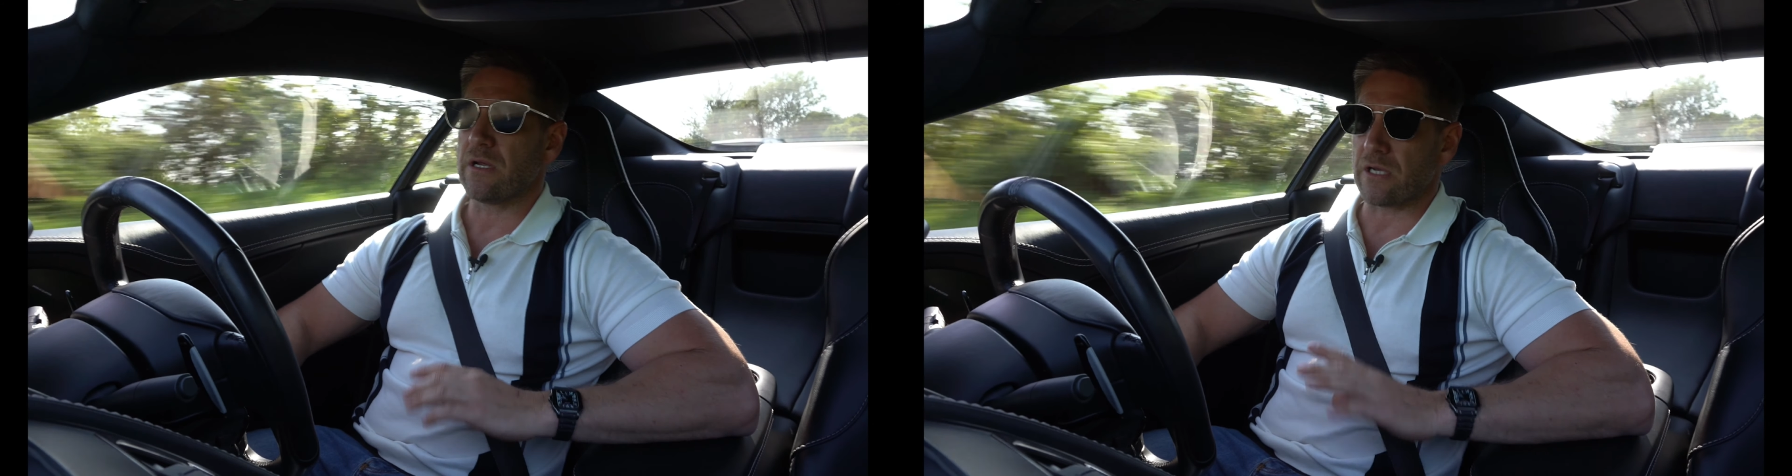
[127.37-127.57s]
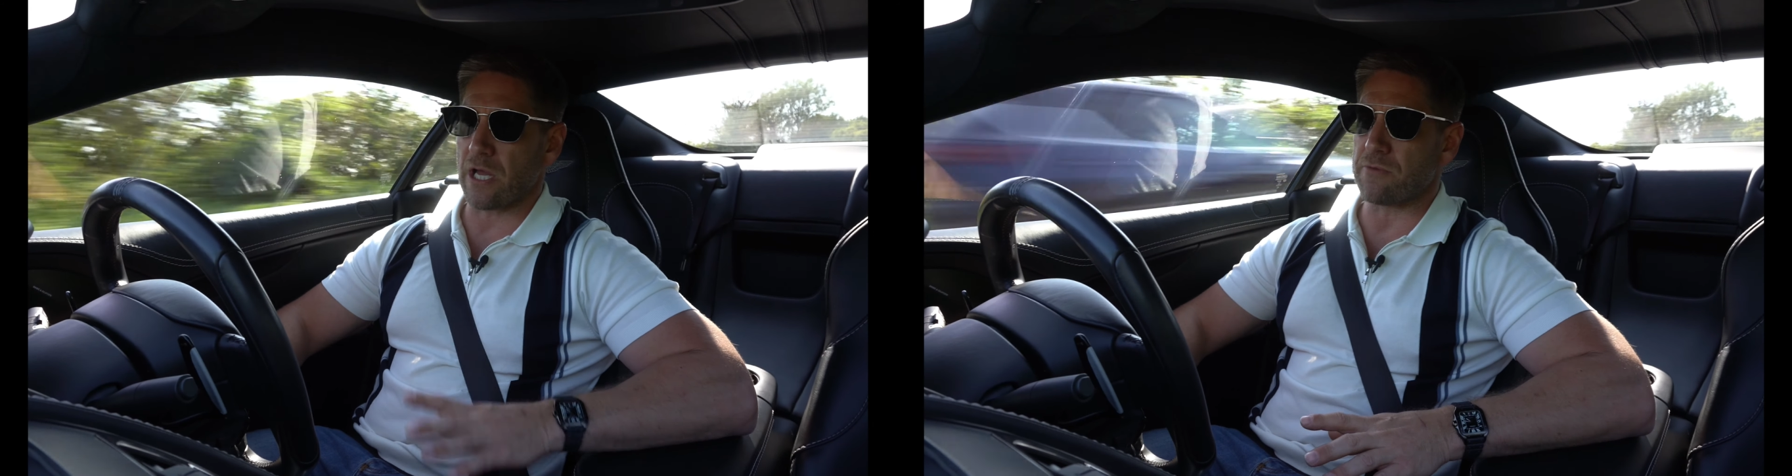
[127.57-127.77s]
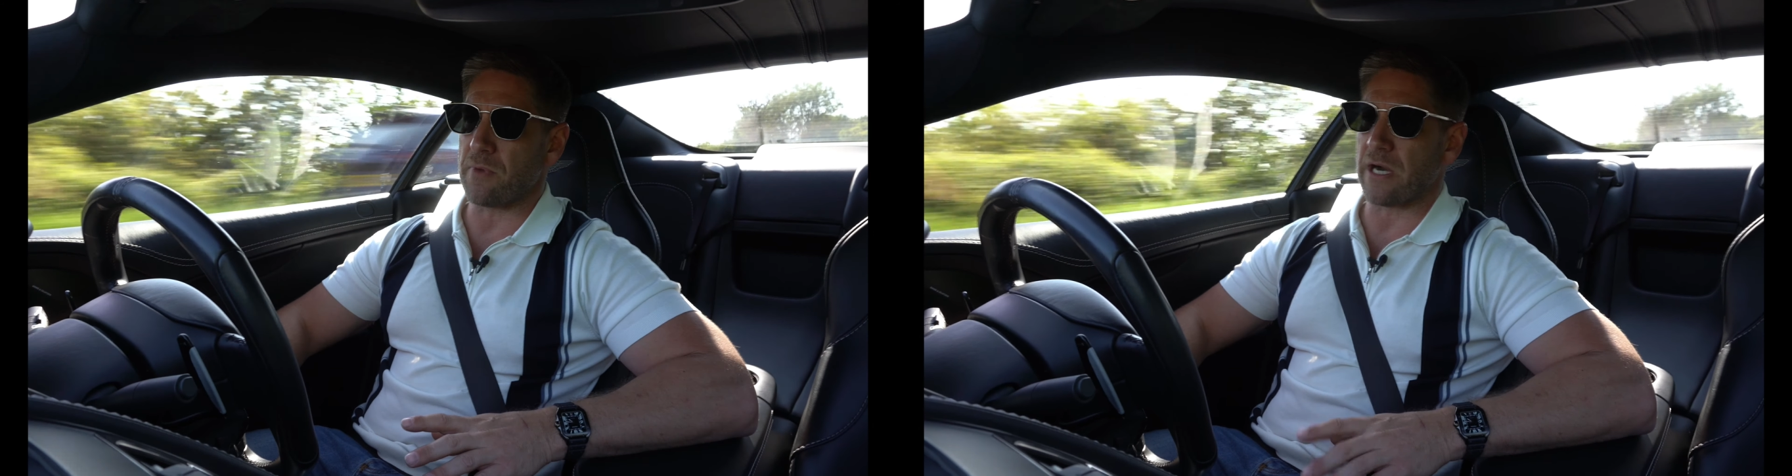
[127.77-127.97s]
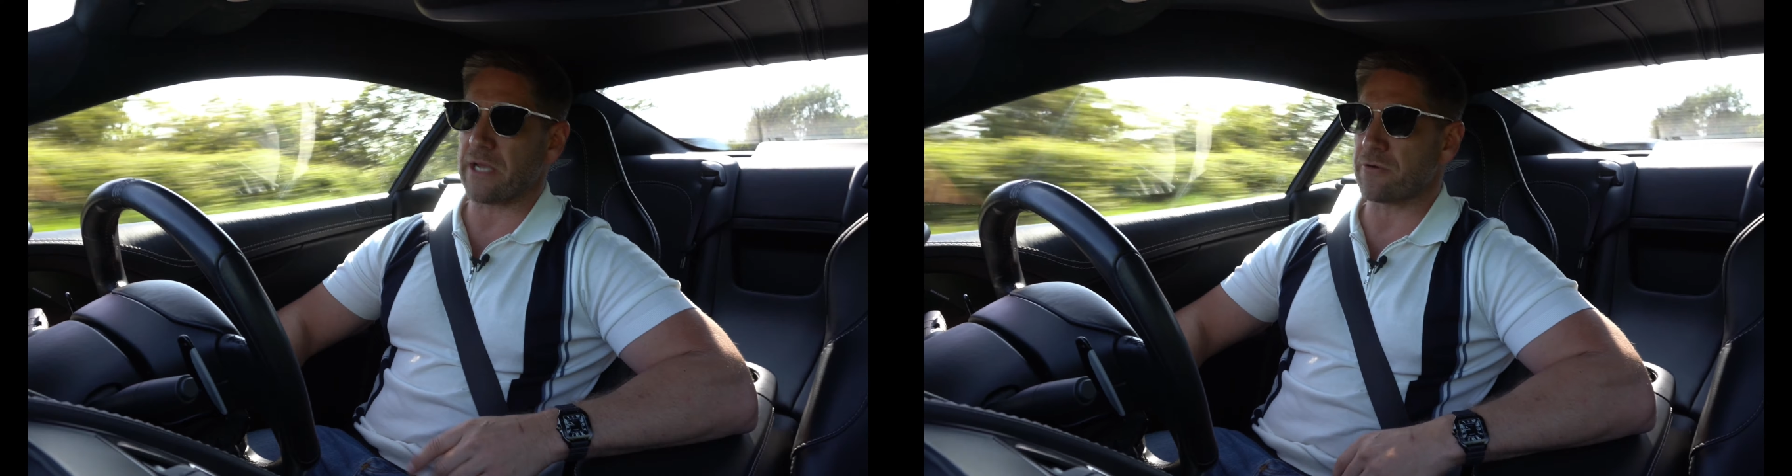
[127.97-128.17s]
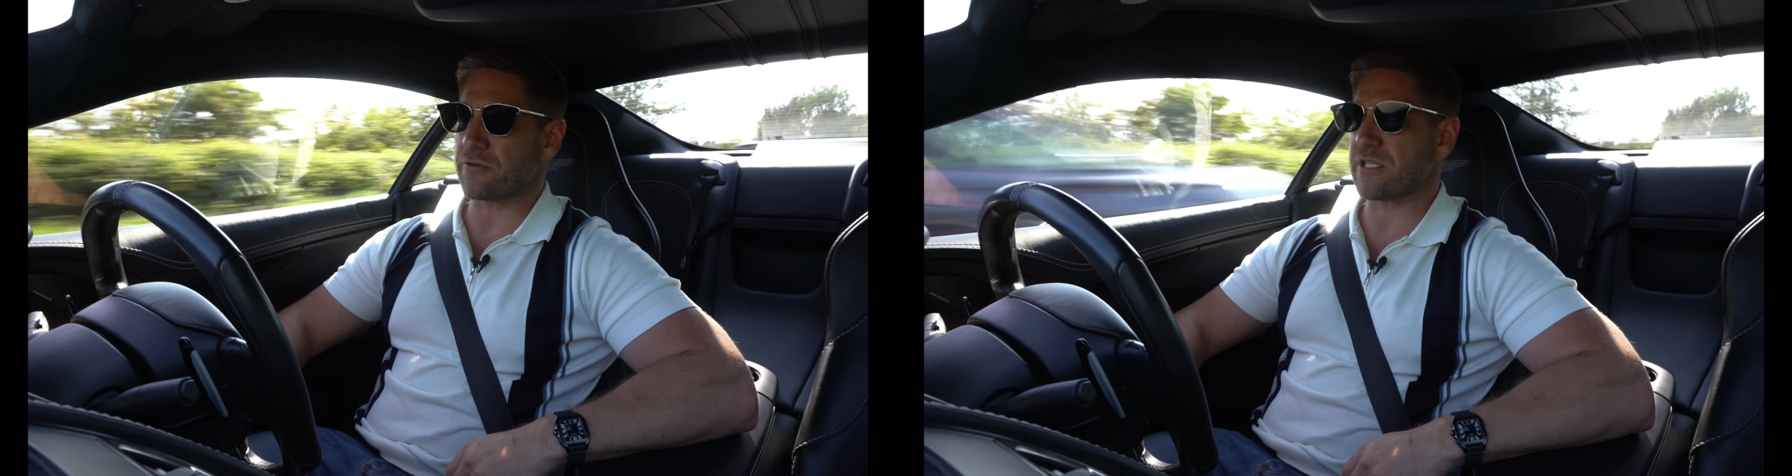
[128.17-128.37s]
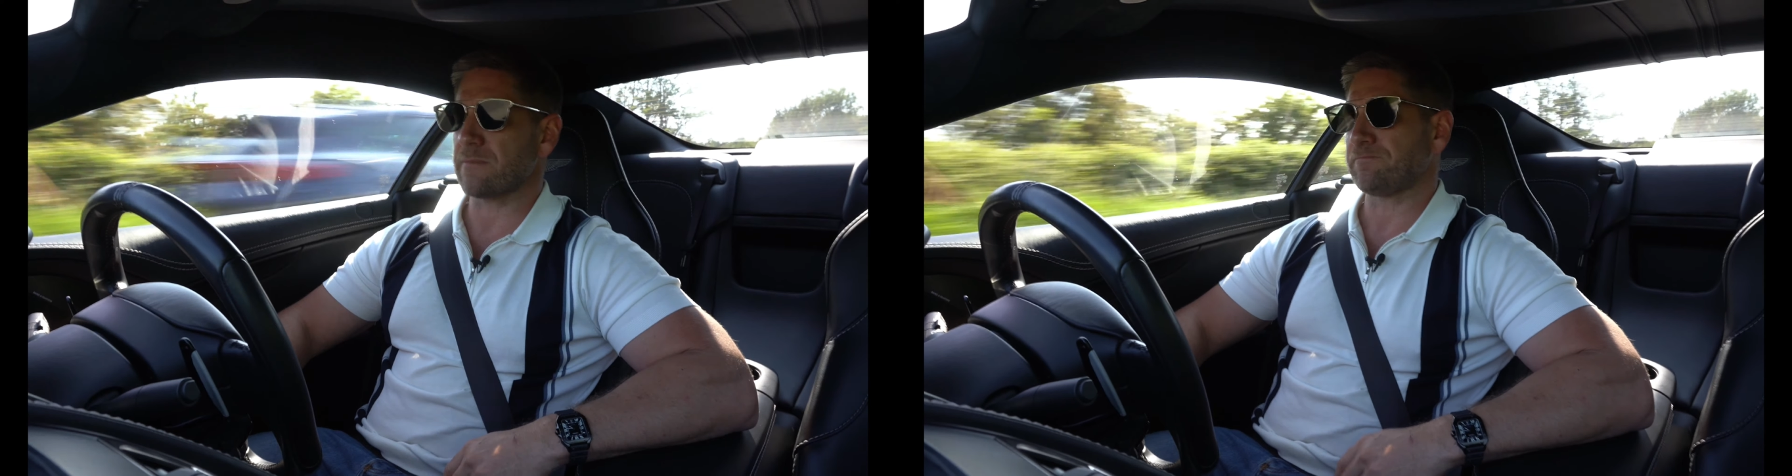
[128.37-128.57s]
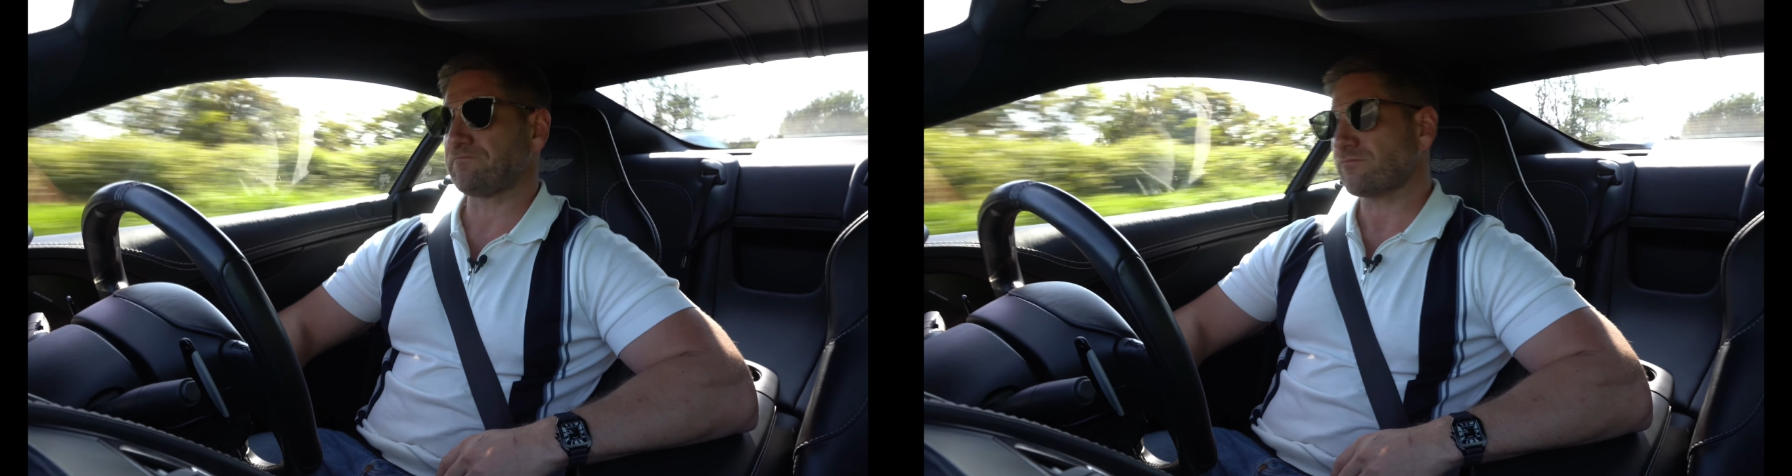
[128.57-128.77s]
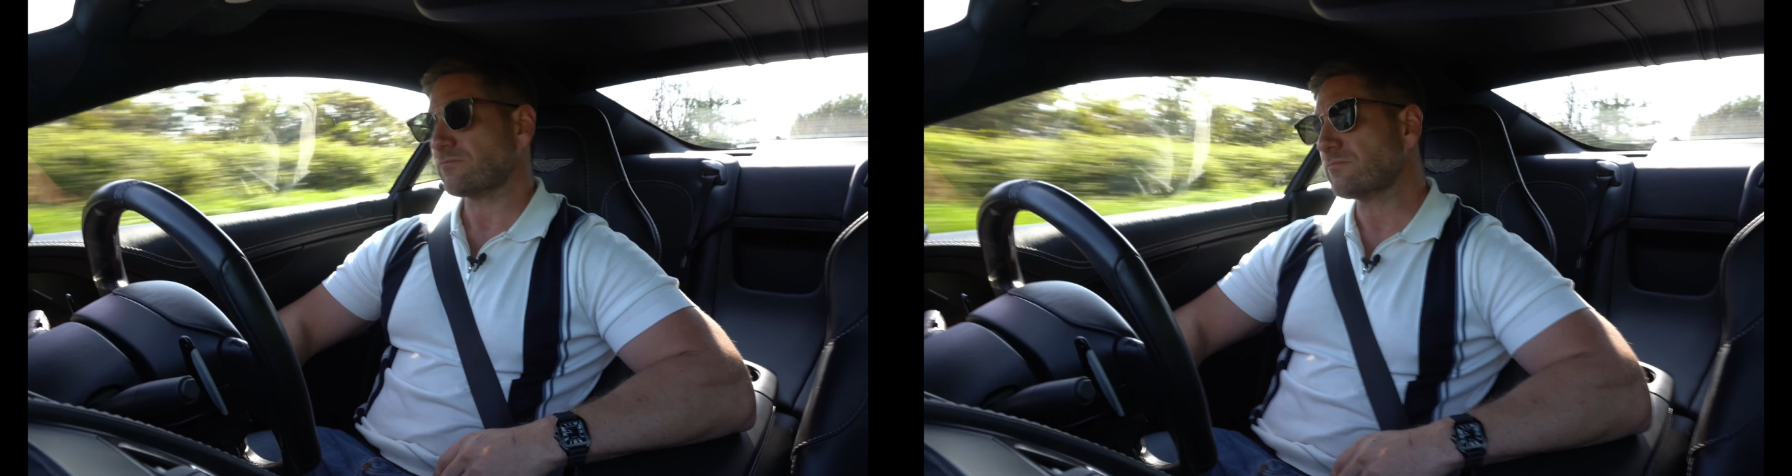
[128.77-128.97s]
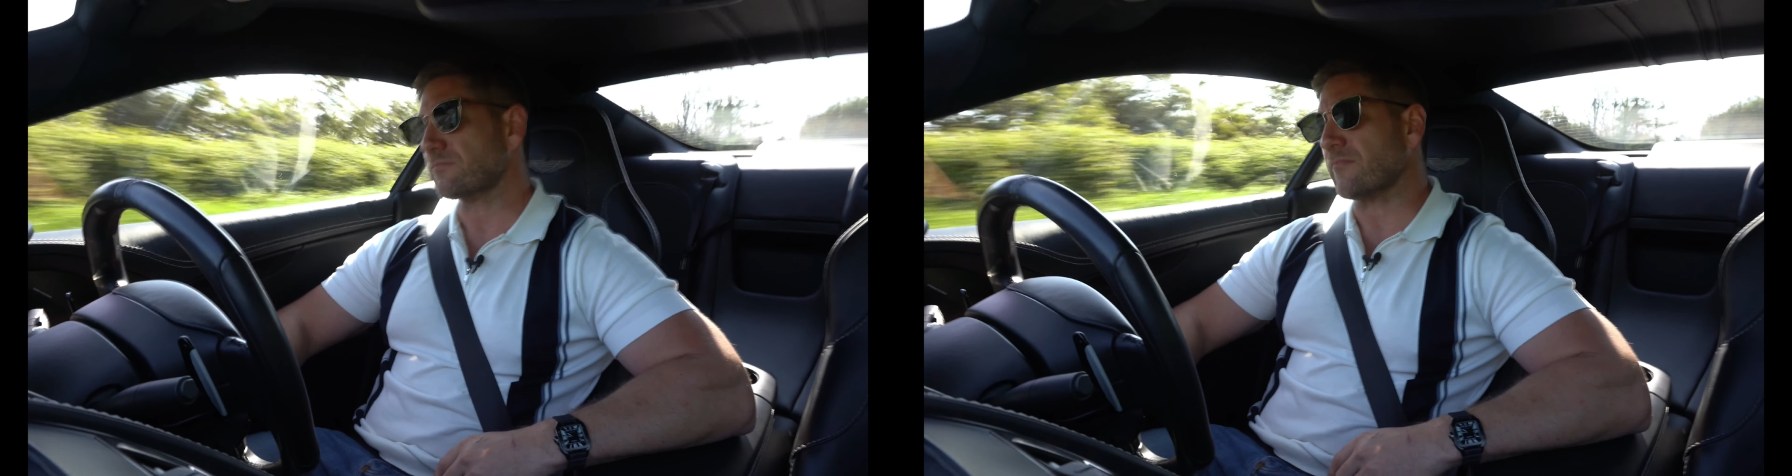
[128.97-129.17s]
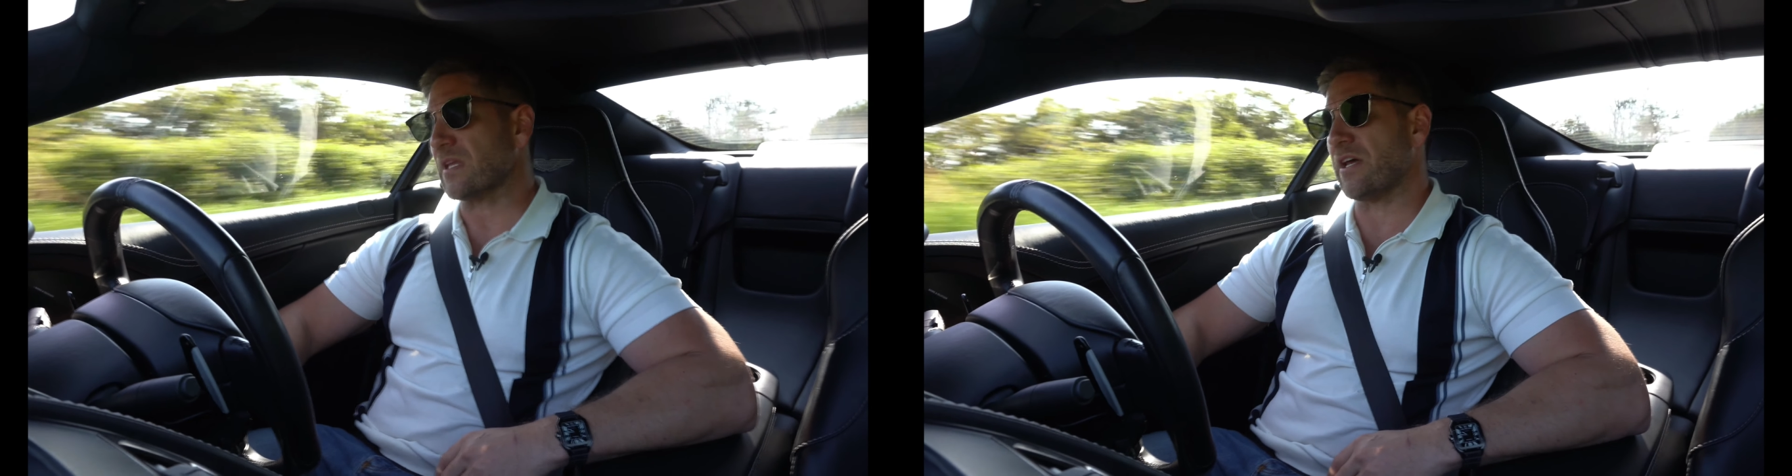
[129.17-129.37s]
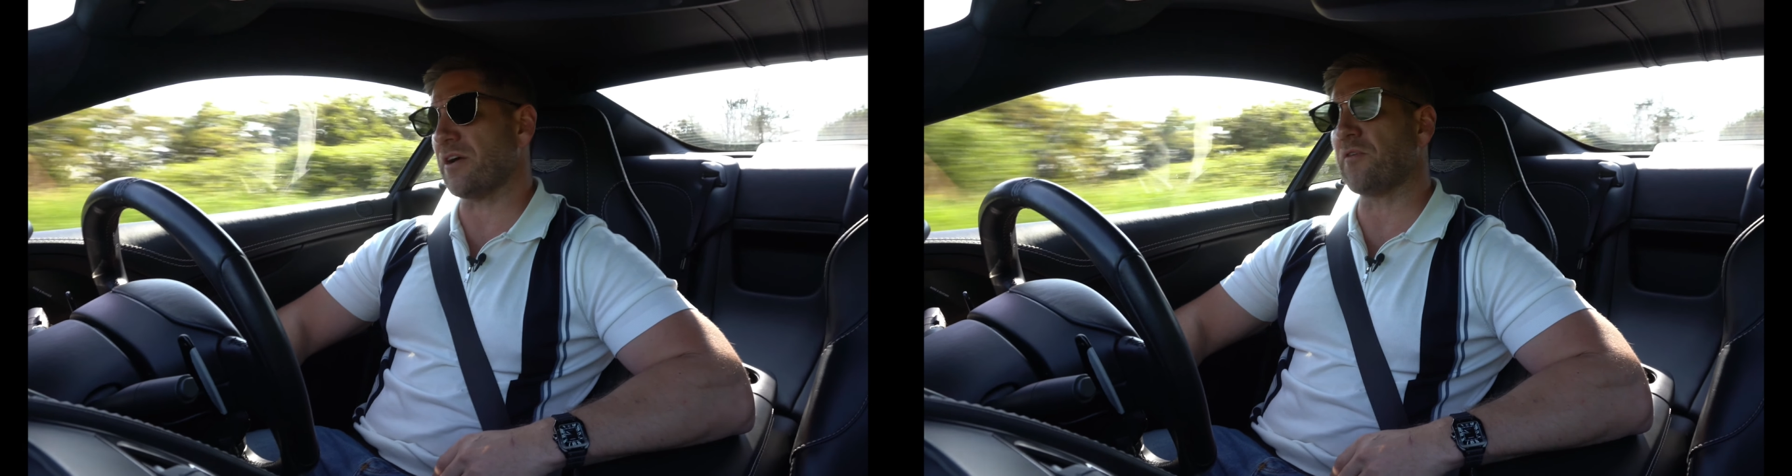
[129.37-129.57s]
low miles, and